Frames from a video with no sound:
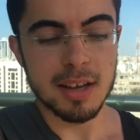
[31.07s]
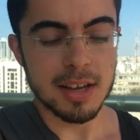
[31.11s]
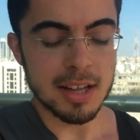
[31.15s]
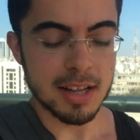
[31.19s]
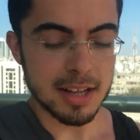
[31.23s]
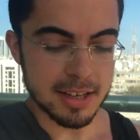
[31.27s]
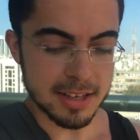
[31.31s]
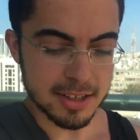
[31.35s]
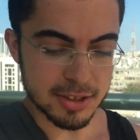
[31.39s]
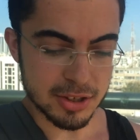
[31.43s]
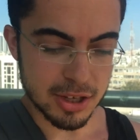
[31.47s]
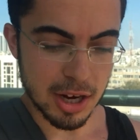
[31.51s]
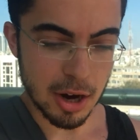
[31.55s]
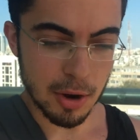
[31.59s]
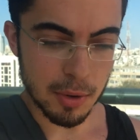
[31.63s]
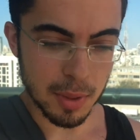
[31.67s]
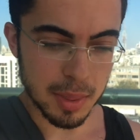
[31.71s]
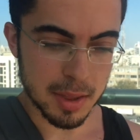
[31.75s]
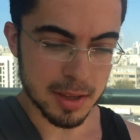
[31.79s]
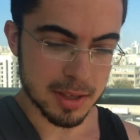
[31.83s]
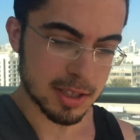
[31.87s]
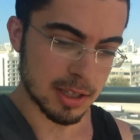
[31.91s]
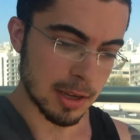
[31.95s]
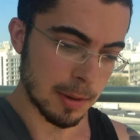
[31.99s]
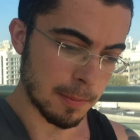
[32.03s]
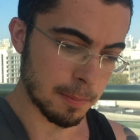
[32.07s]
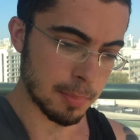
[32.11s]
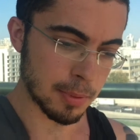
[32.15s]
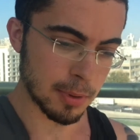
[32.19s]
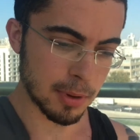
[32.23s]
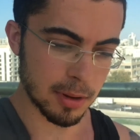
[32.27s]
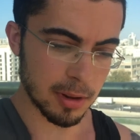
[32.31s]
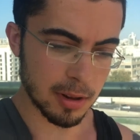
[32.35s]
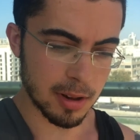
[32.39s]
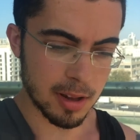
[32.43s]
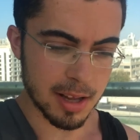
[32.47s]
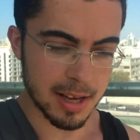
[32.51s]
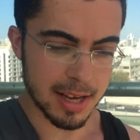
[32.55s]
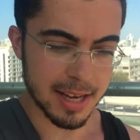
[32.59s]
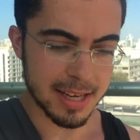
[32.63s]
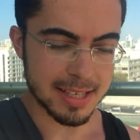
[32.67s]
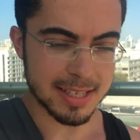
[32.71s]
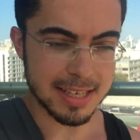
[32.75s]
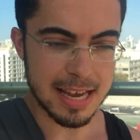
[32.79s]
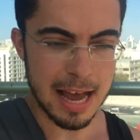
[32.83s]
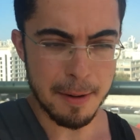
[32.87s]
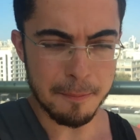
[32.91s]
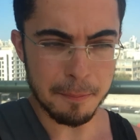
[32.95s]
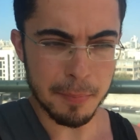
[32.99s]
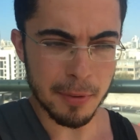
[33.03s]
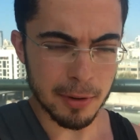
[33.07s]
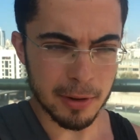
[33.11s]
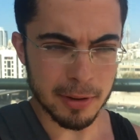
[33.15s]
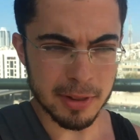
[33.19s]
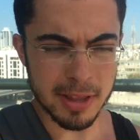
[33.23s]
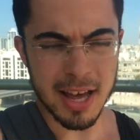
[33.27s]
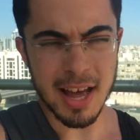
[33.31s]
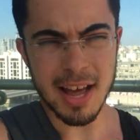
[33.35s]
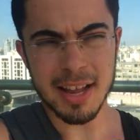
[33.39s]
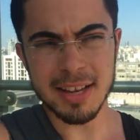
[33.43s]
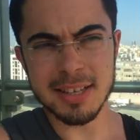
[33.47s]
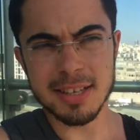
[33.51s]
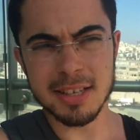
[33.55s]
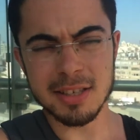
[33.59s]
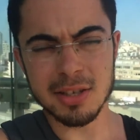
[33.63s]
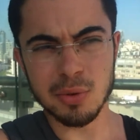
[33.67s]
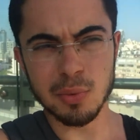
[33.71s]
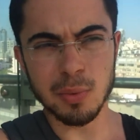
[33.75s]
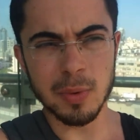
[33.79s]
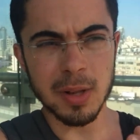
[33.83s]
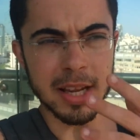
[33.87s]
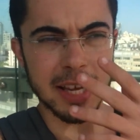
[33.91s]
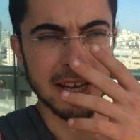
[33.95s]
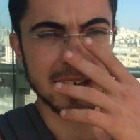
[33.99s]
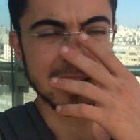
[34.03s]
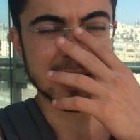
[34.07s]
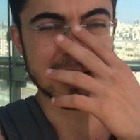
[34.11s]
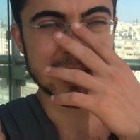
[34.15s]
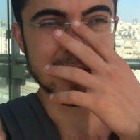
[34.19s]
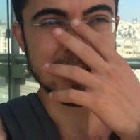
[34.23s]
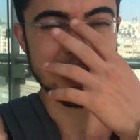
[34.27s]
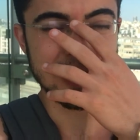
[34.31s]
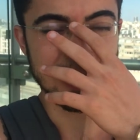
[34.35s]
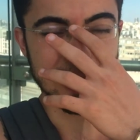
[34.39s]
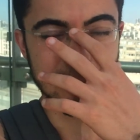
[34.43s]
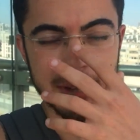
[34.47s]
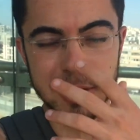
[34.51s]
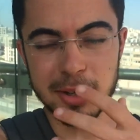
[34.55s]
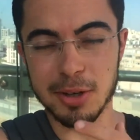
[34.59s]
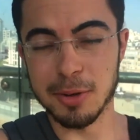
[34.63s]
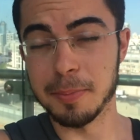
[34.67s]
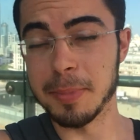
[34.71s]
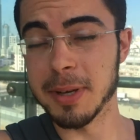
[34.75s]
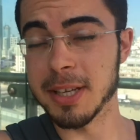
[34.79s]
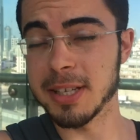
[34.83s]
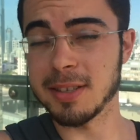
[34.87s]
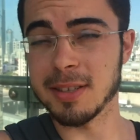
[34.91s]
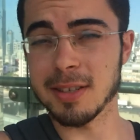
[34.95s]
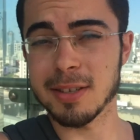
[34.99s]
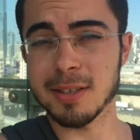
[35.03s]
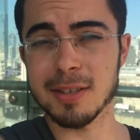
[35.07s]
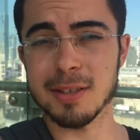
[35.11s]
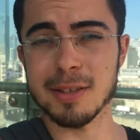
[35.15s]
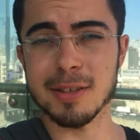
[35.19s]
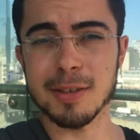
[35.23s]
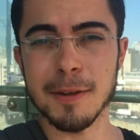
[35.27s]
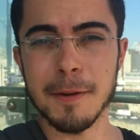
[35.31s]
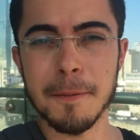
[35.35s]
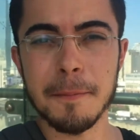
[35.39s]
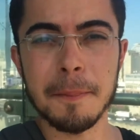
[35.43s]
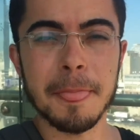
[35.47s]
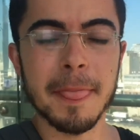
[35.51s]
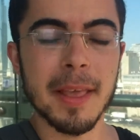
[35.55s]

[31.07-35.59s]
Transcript: And I'll start with a simple example that doesn't relate necessarily to business.